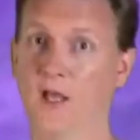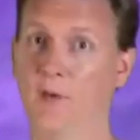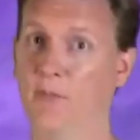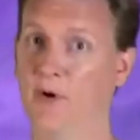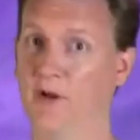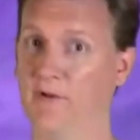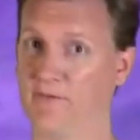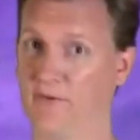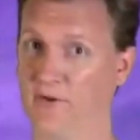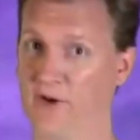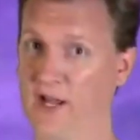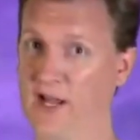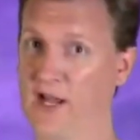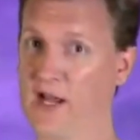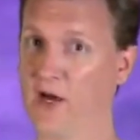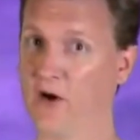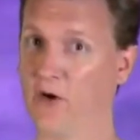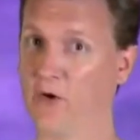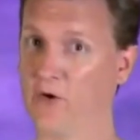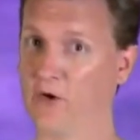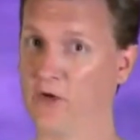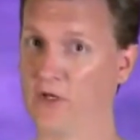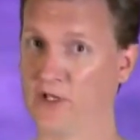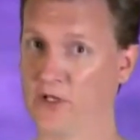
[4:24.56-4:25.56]
But for
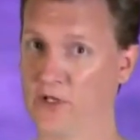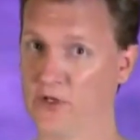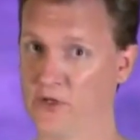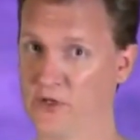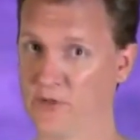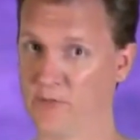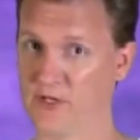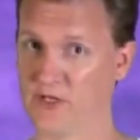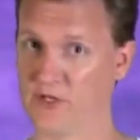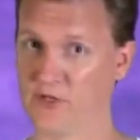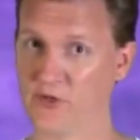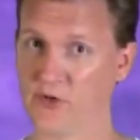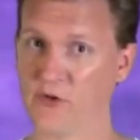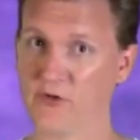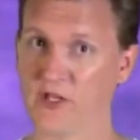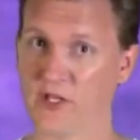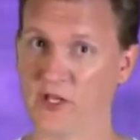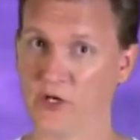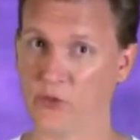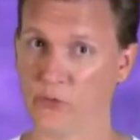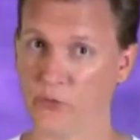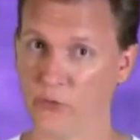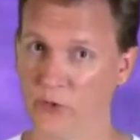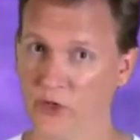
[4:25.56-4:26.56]
now, you should be sure that
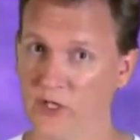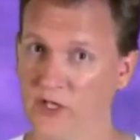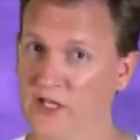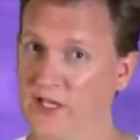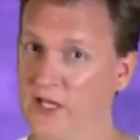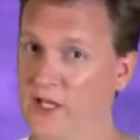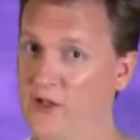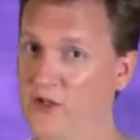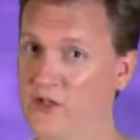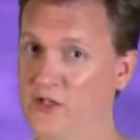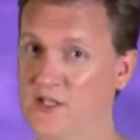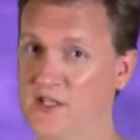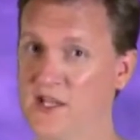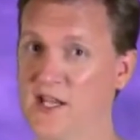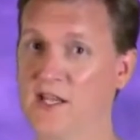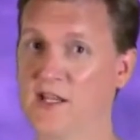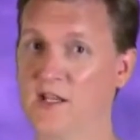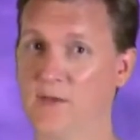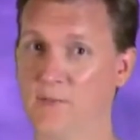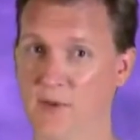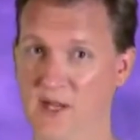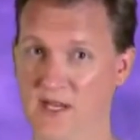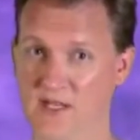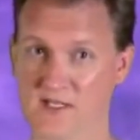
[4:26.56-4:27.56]
you really understand
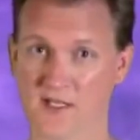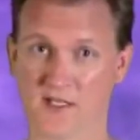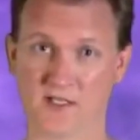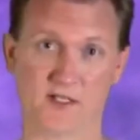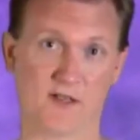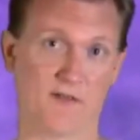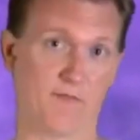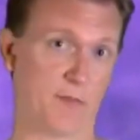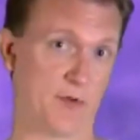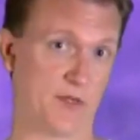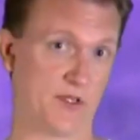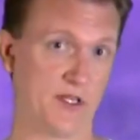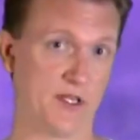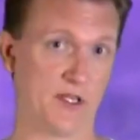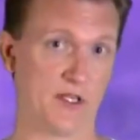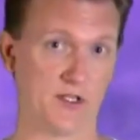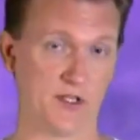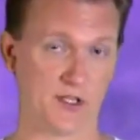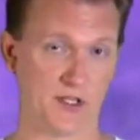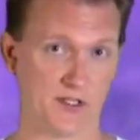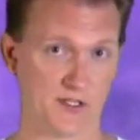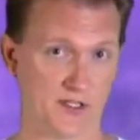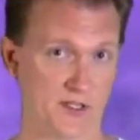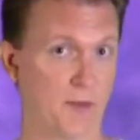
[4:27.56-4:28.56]
the basics of
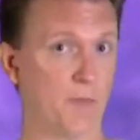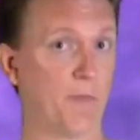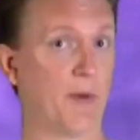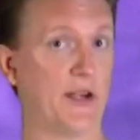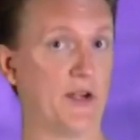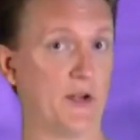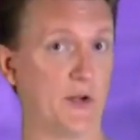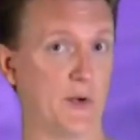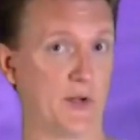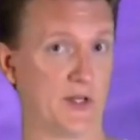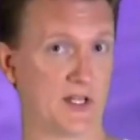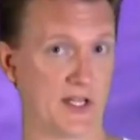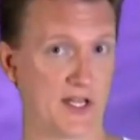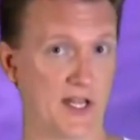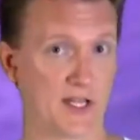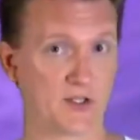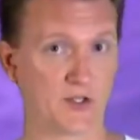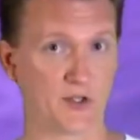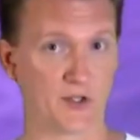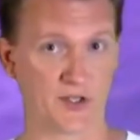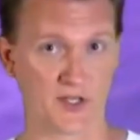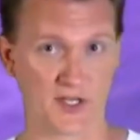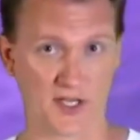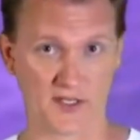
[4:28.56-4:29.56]
percentages by doing the
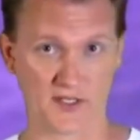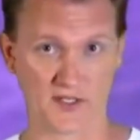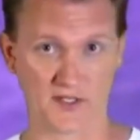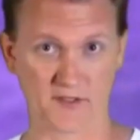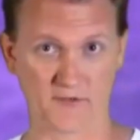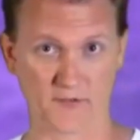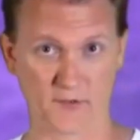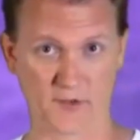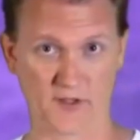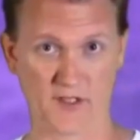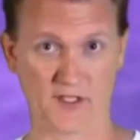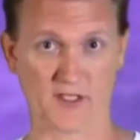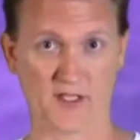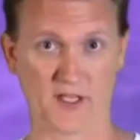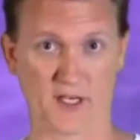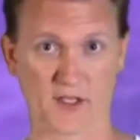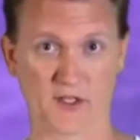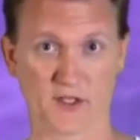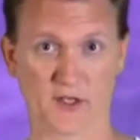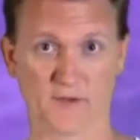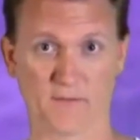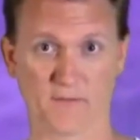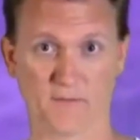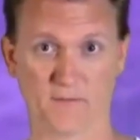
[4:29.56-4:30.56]
exercises for this
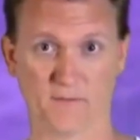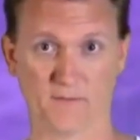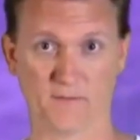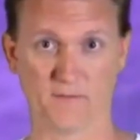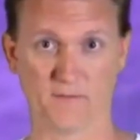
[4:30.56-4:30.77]
section.